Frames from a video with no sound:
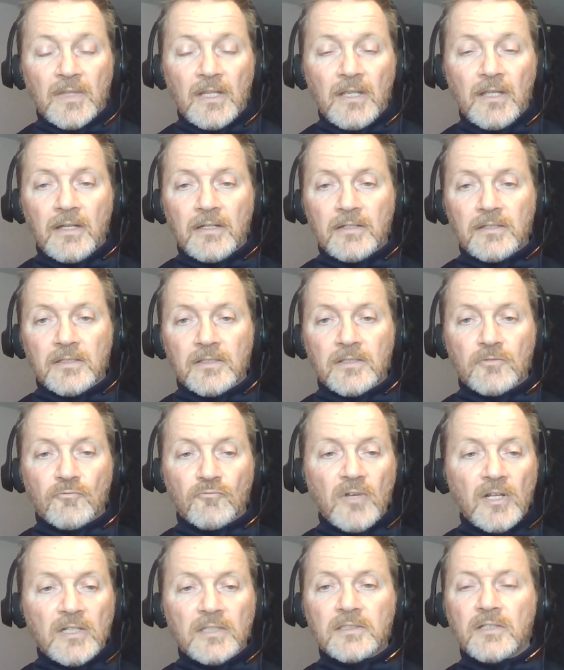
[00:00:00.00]
and it's
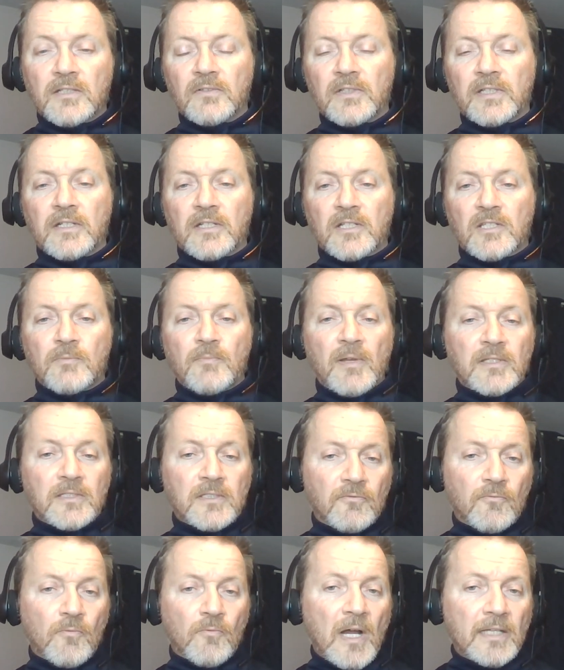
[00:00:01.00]
relatively
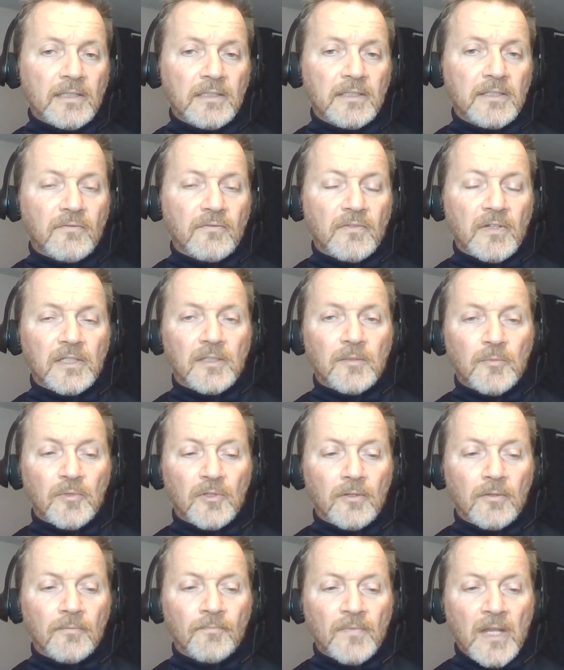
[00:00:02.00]
inexpensive, widely
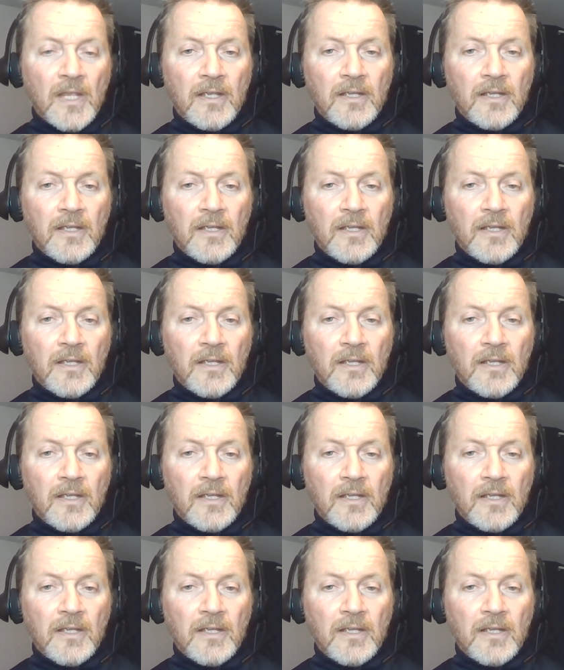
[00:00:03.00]
available.